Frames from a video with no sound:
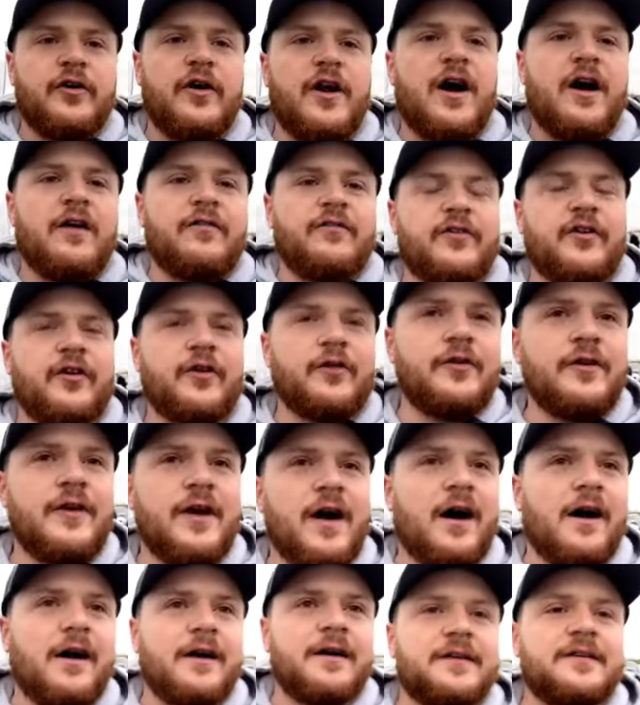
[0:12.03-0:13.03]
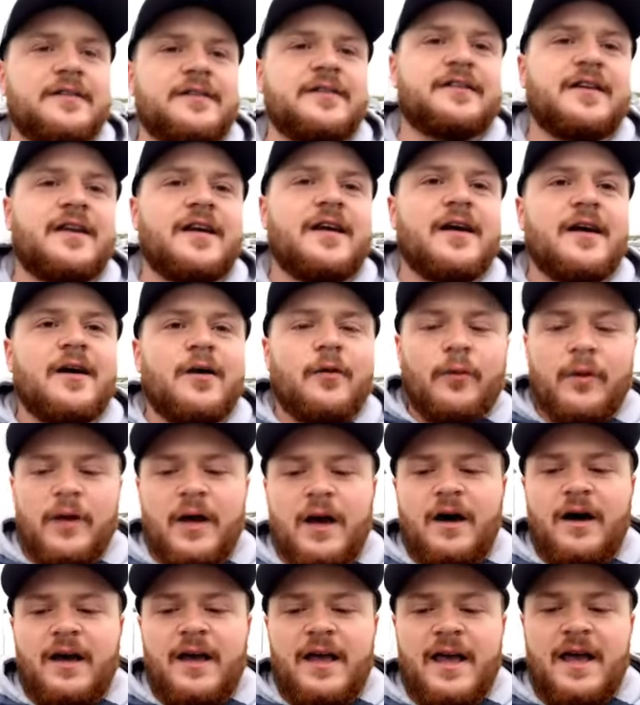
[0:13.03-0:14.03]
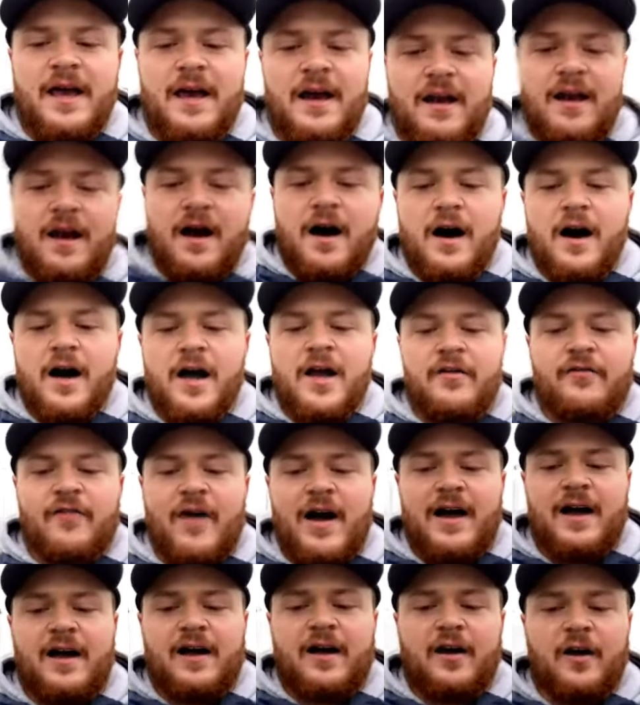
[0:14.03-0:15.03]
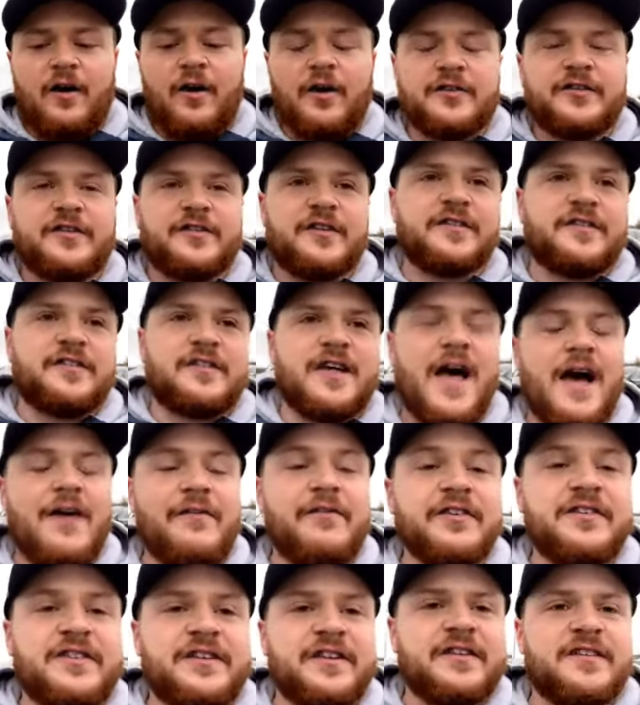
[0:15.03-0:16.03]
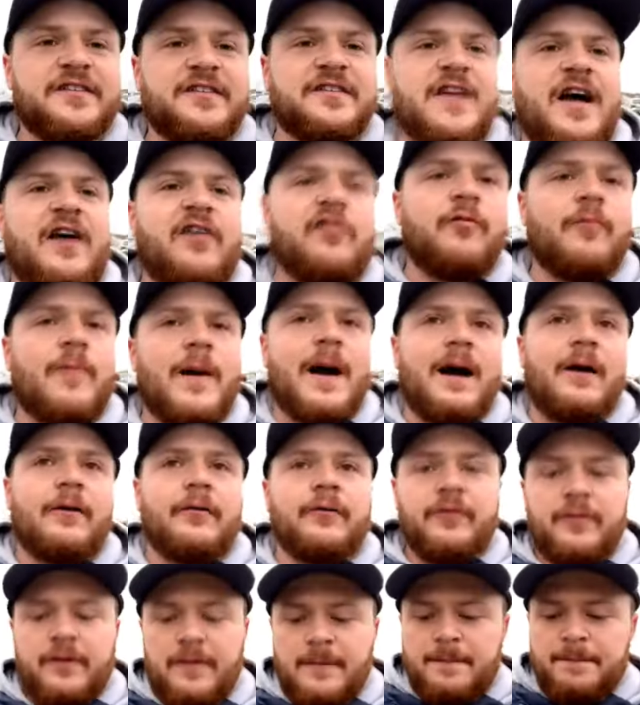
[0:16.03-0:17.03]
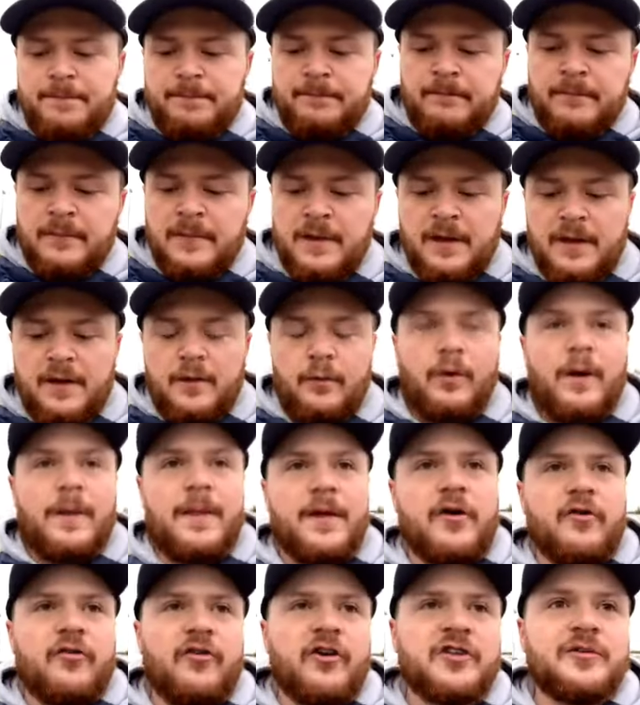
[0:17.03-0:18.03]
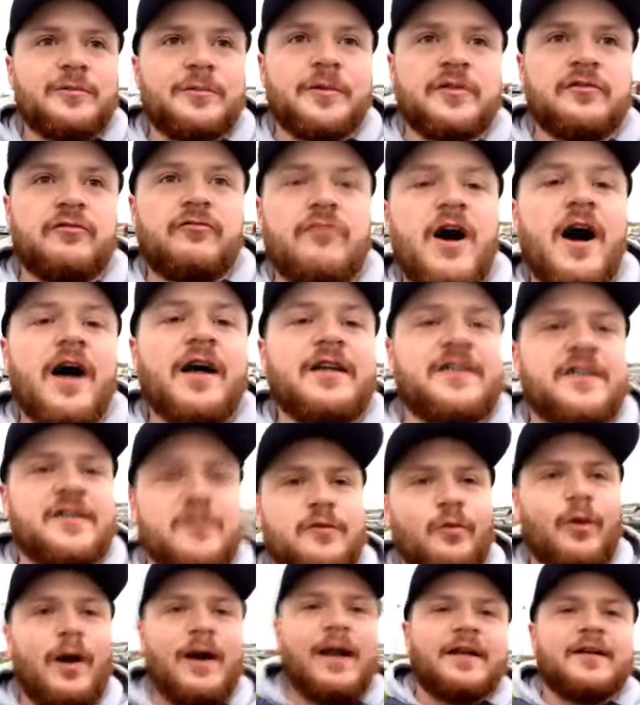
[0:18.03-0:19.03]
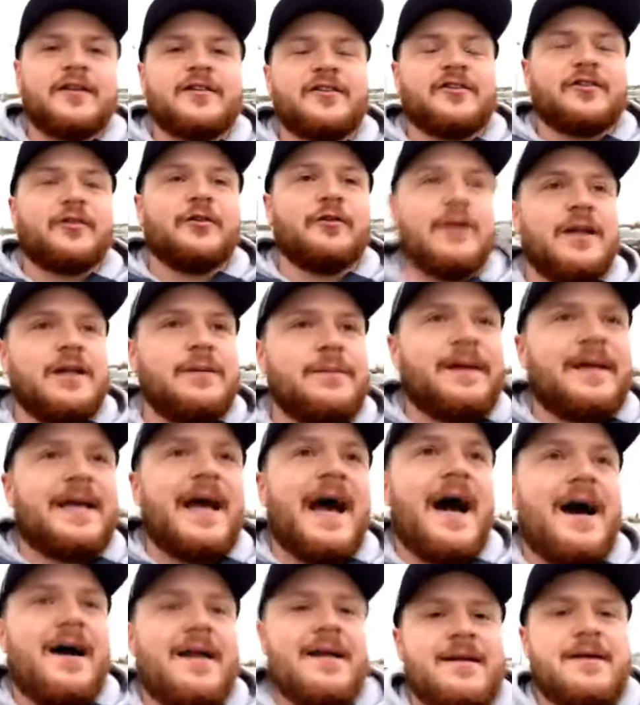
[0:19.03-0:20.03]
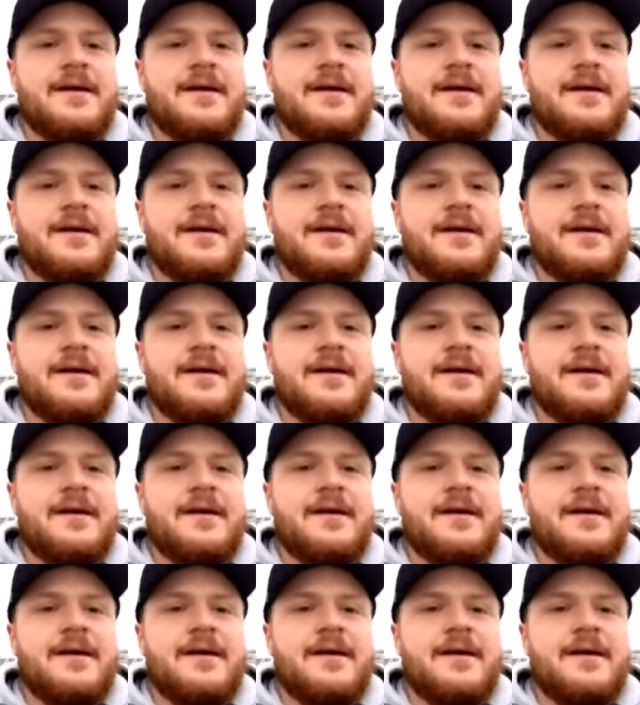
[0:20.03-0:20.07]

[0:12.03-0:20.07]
afternoon, guys. We are here live at Gloucester Services southbound, where the Christmas rush has well and truly began.